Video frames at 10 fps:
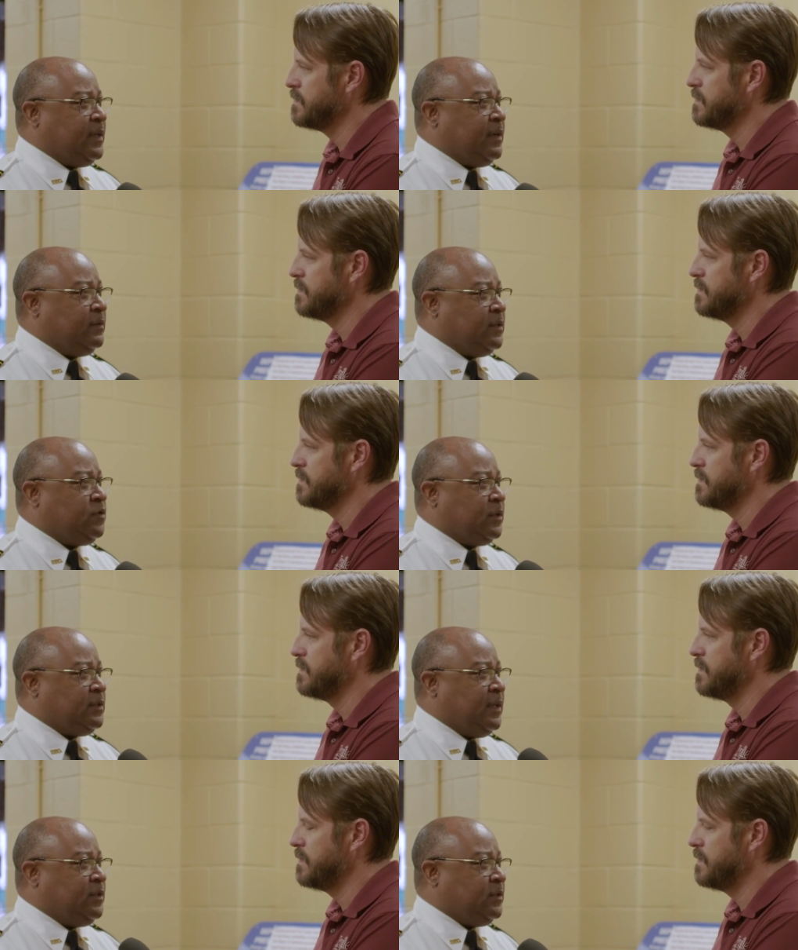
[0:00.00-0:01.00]
Speaker 1: at our
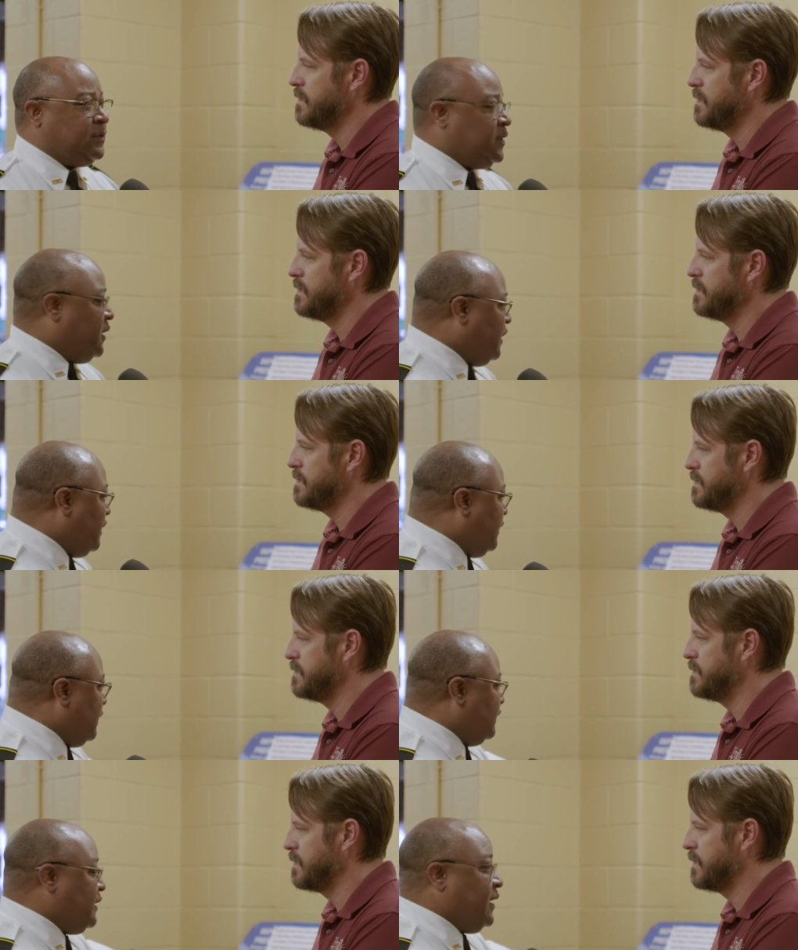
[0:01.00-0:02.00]
district stations,
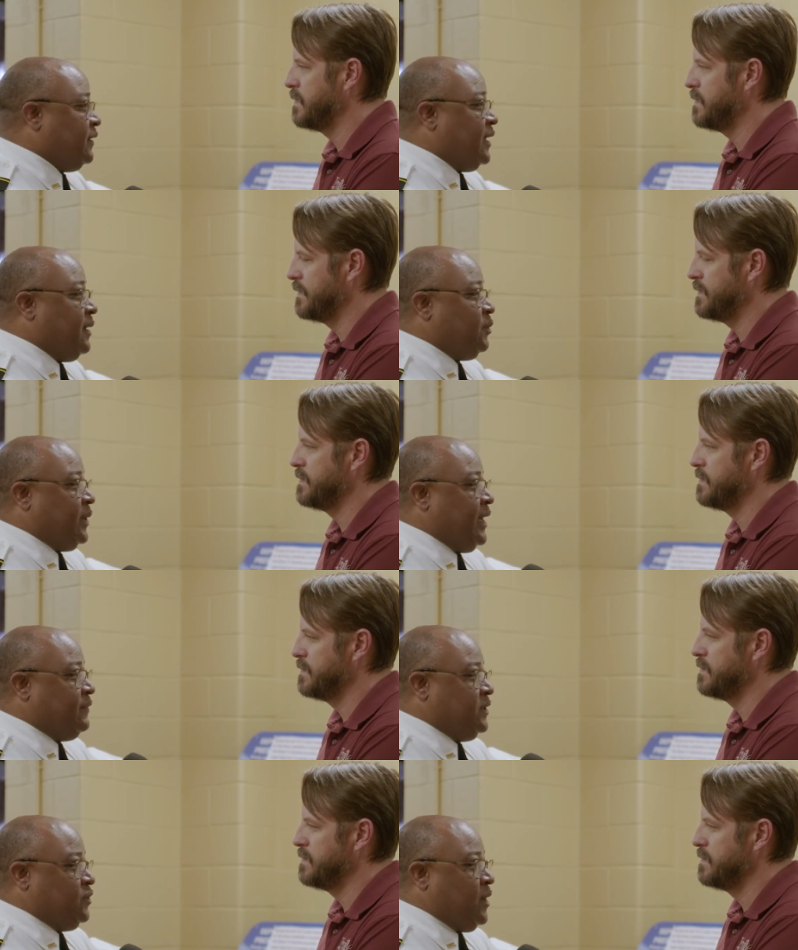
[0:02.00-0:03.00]
inside the lobby we
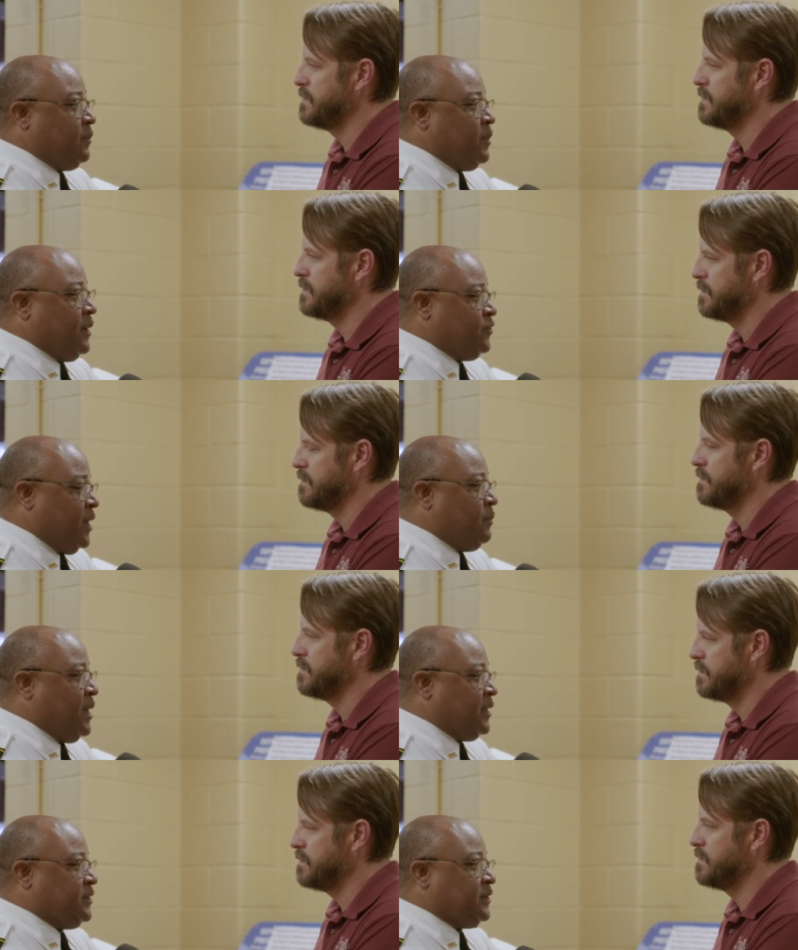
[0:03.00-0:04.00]
have these drop, drop
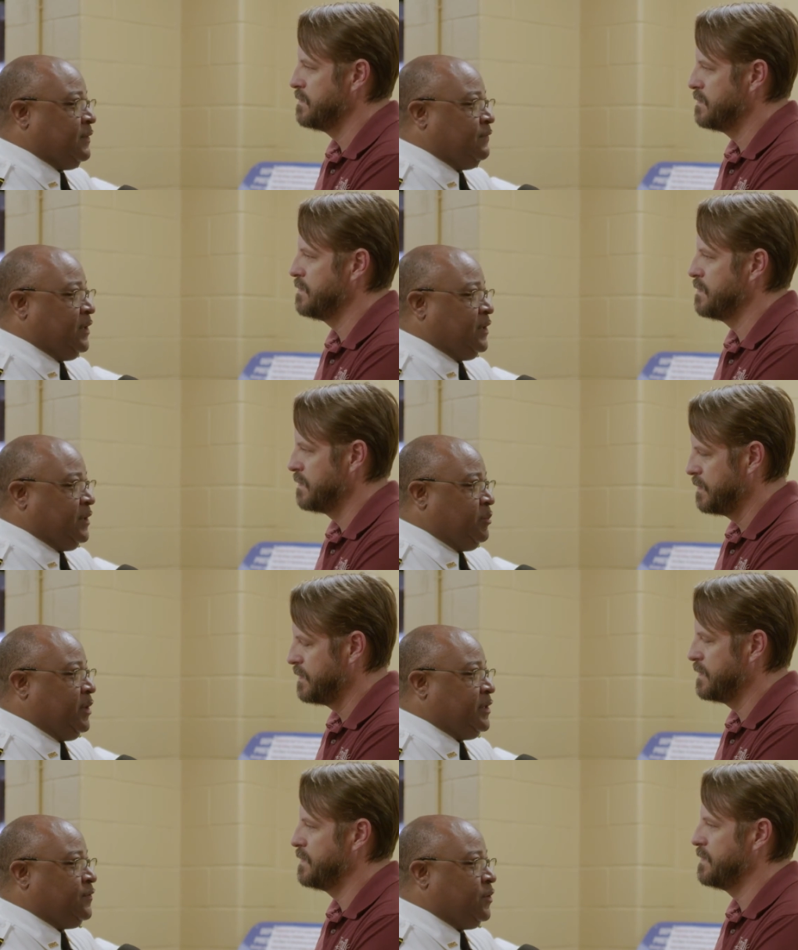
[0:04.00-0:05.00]
boxes conveniently
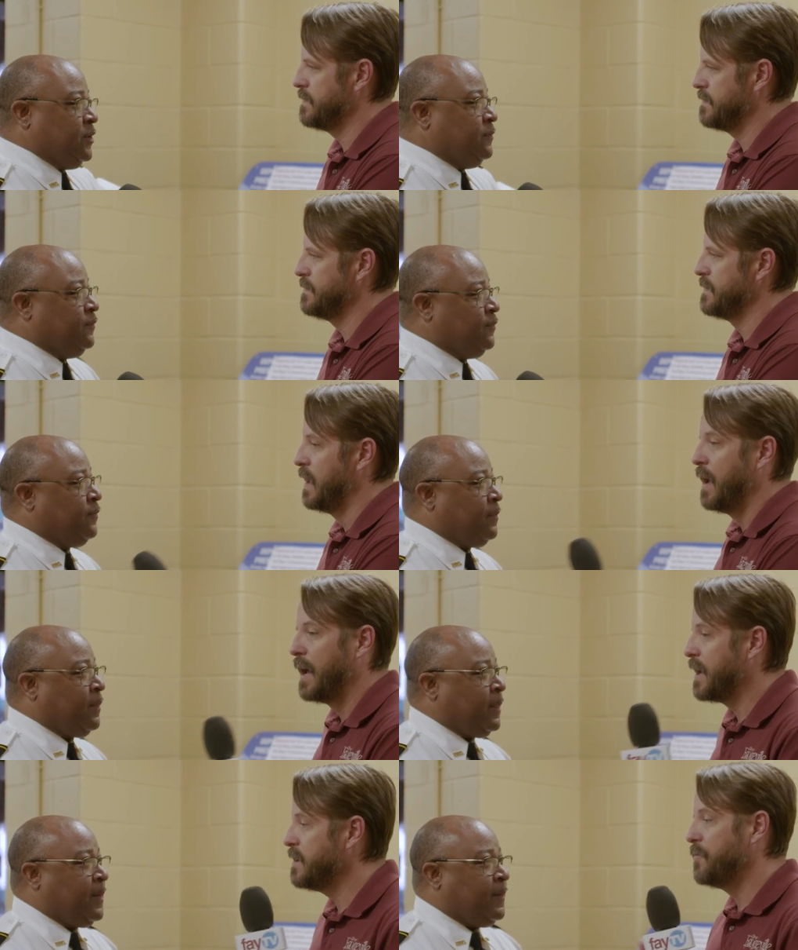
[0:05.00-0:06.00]
placed for you.
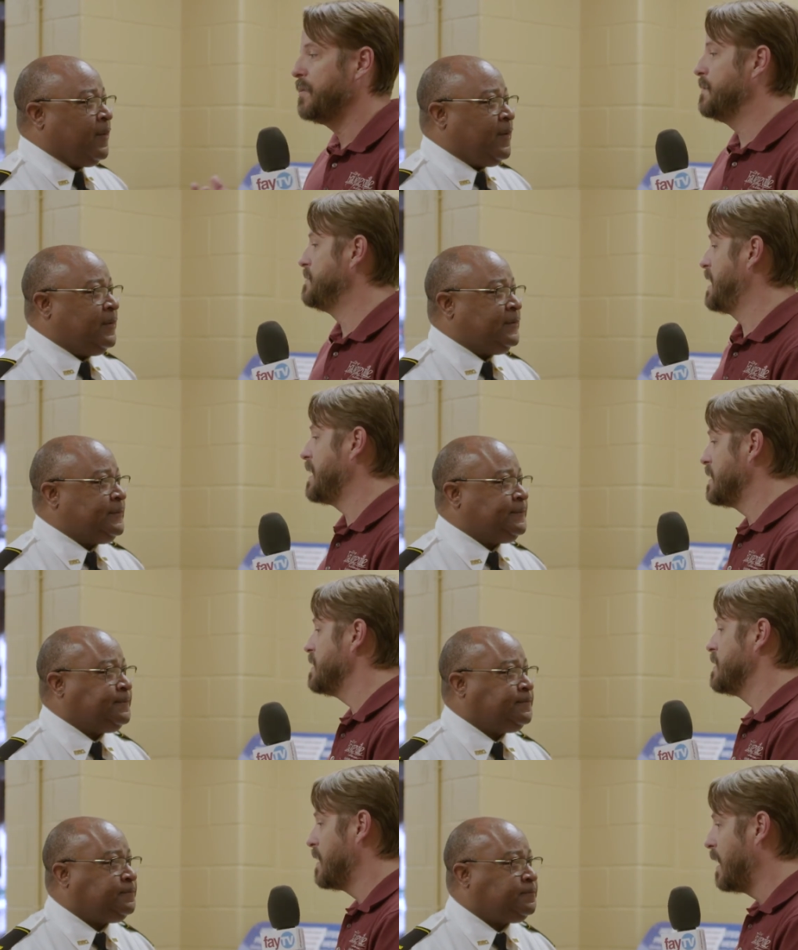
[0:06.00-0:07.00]
Speaker 2: And I know we've been taking
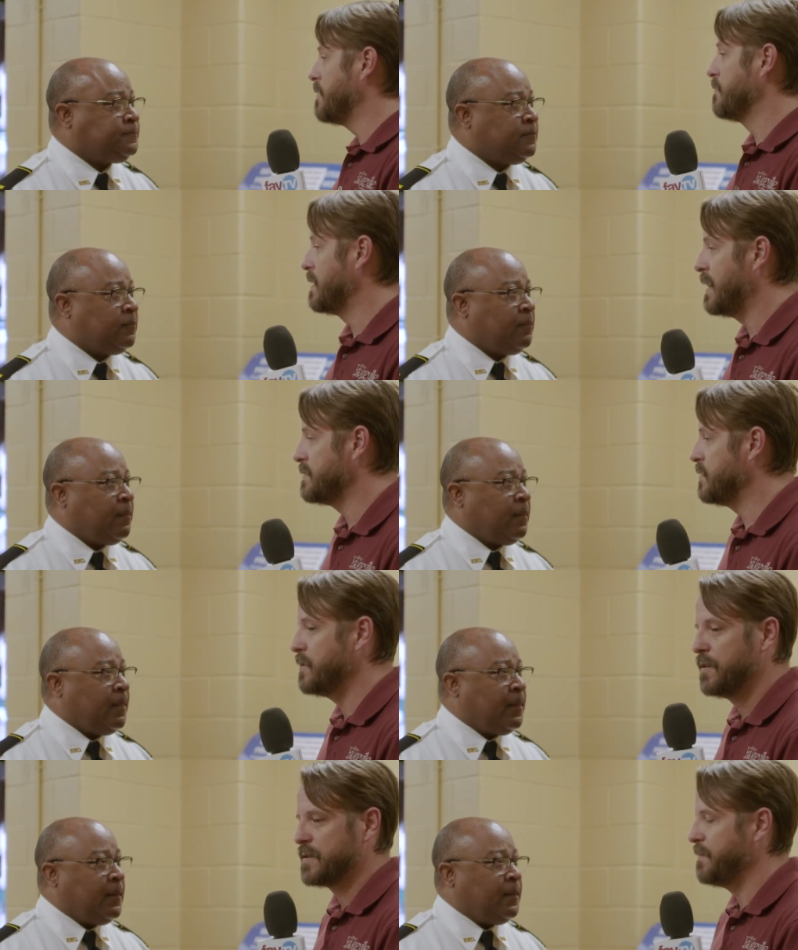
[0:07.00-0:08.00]
in a lot over the last
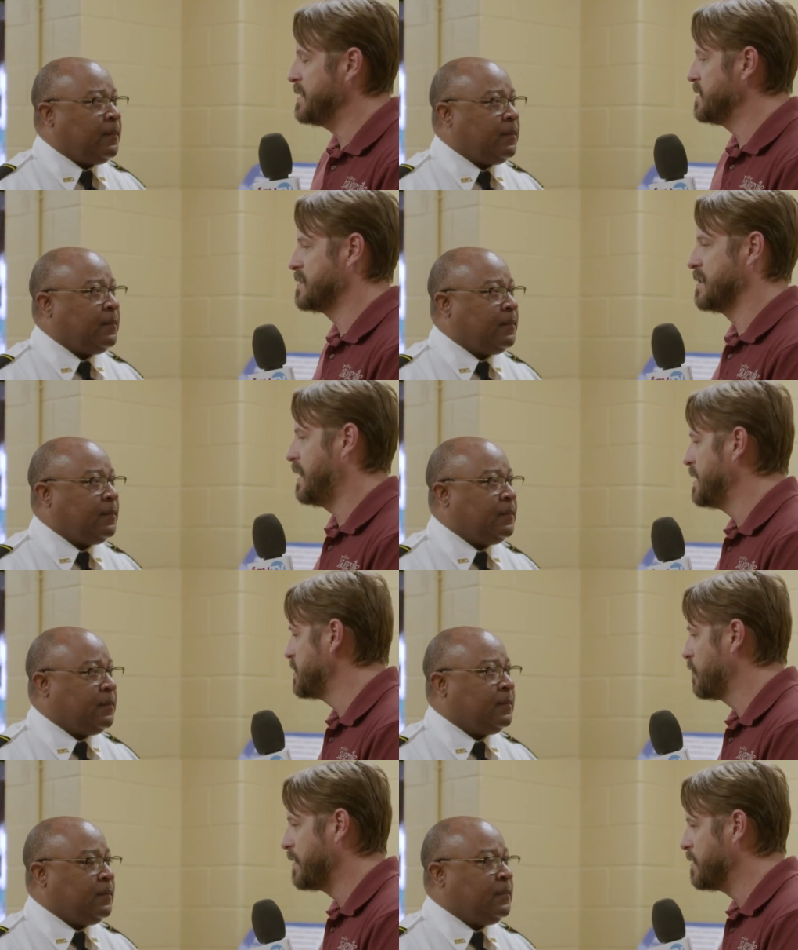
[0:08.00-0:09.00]
few years. I mean, just the
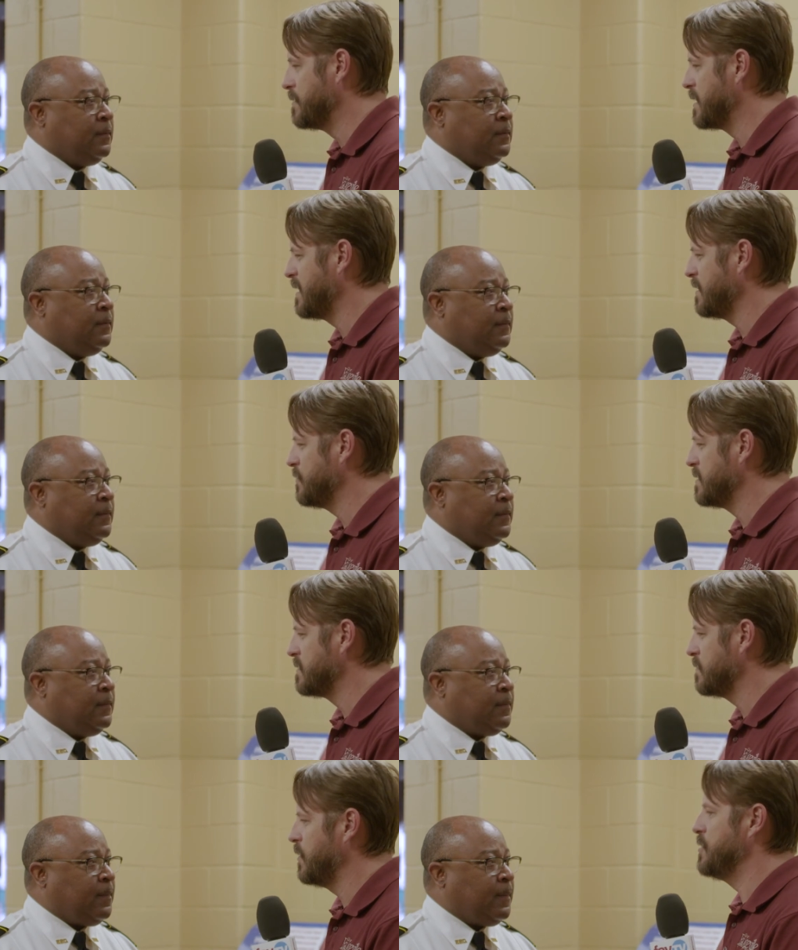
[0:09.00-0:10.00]
last three years, I think it
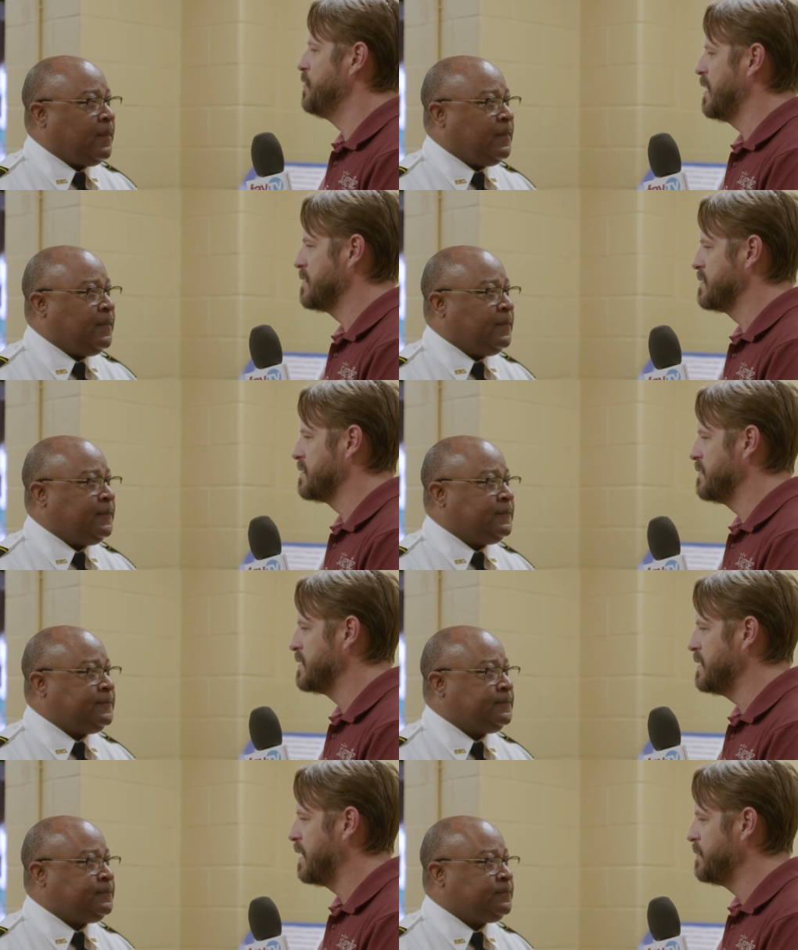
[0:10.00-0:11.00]
was, what, two thousand
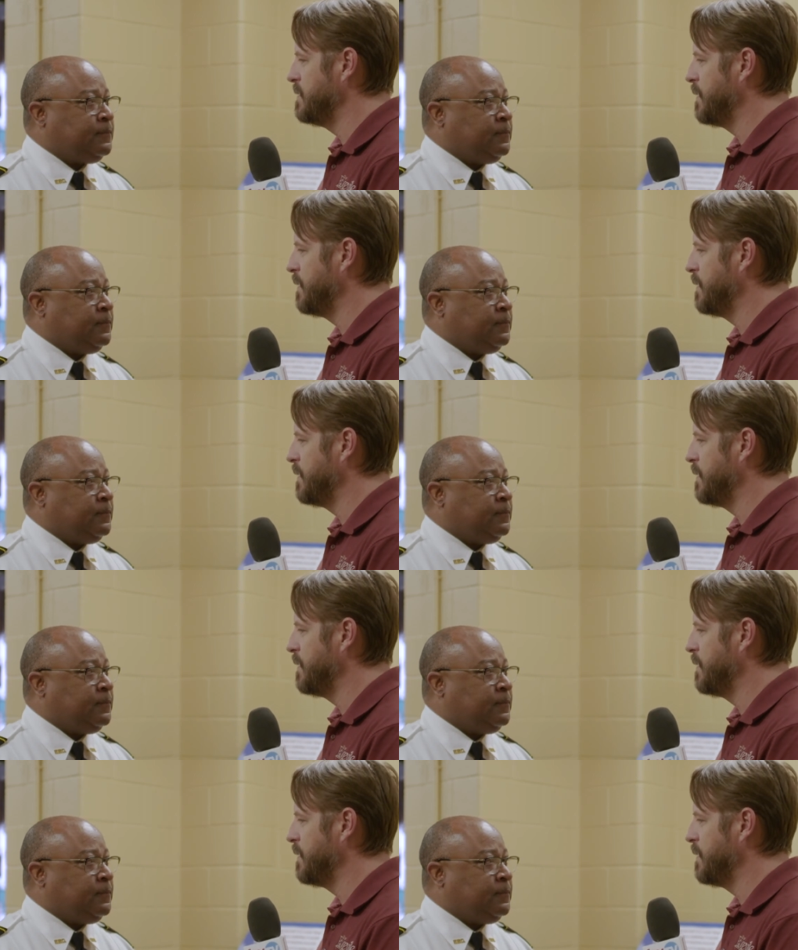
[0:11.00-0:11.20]
seventeen? How many